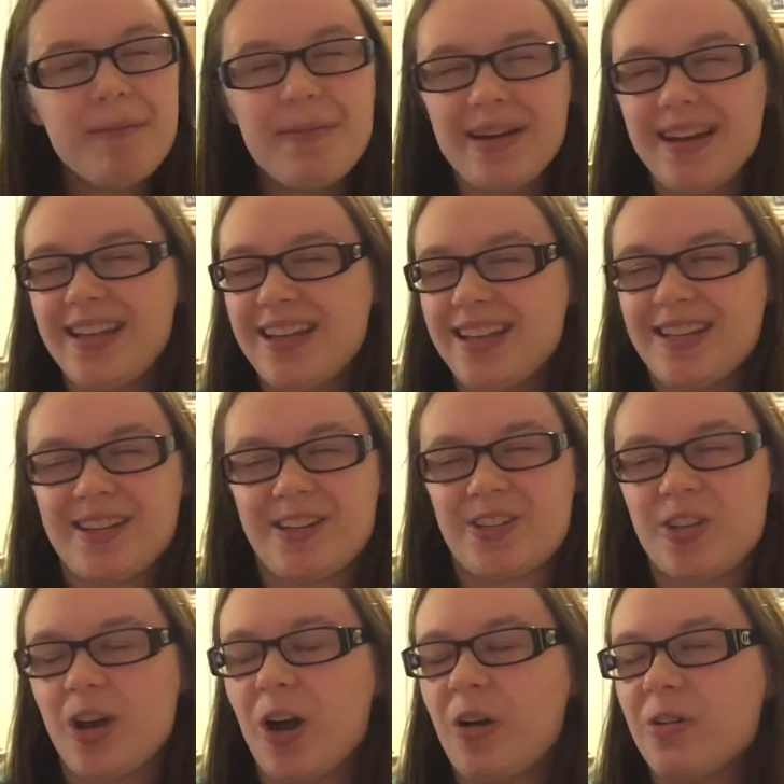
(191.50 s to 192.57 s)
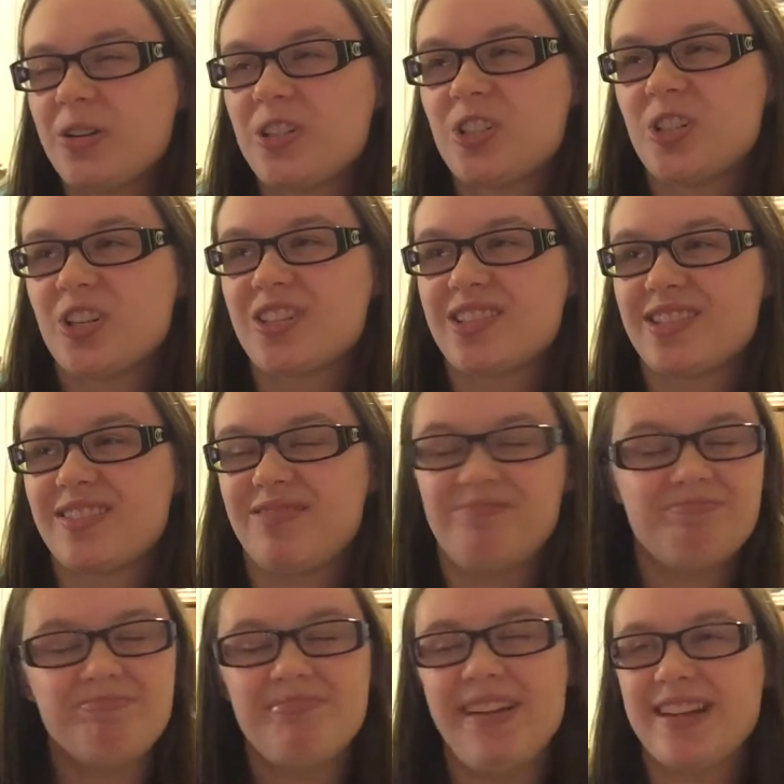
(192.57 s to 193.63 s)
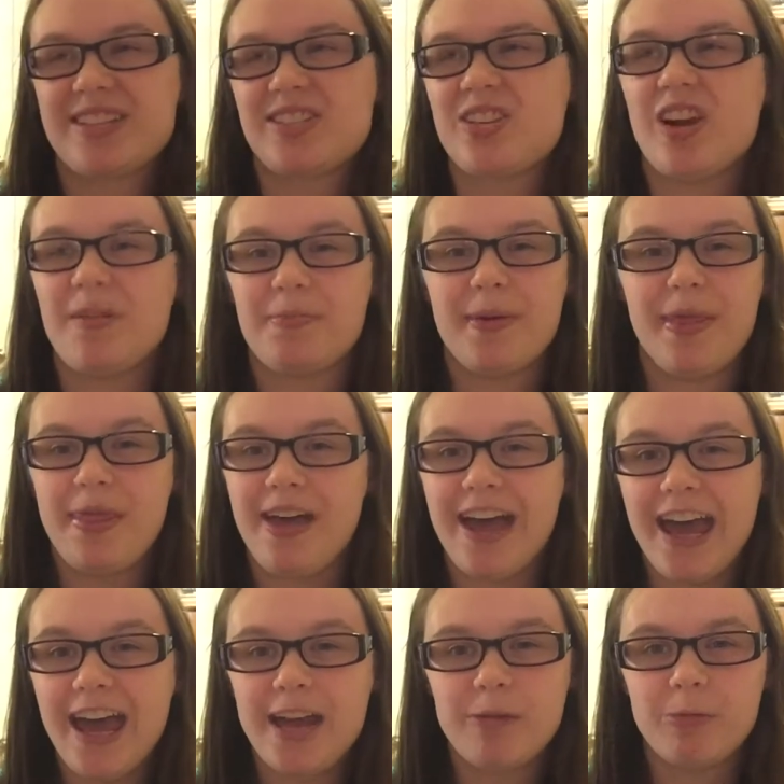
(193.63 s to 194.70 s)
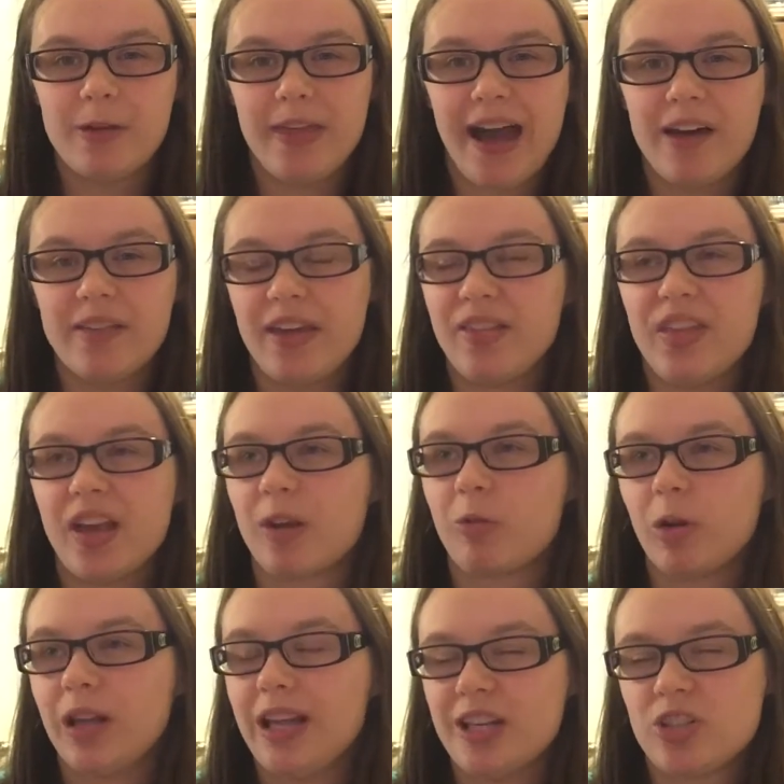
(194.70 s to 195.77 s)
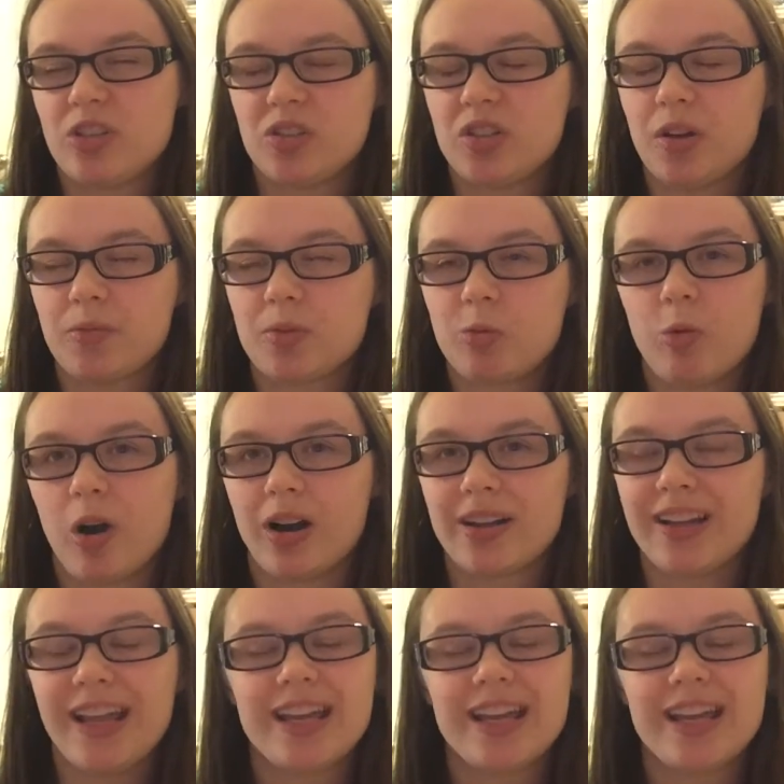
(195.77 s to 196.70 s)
everybody in this show is just messed up in the head with how they think relationships work.